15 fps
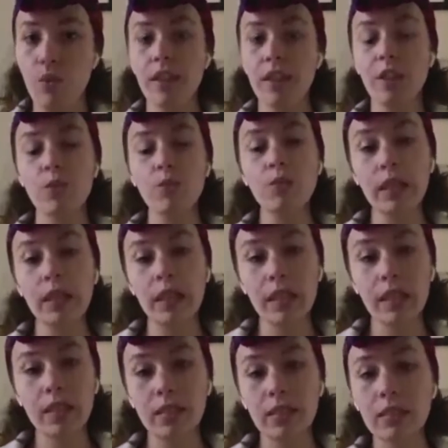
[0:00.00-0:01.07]
that you
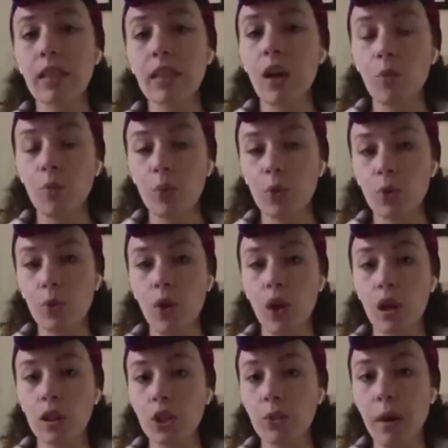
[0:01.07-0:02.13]
need to help you
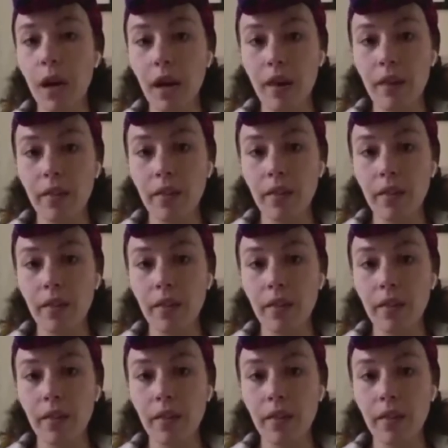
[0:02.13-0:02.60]
on your path.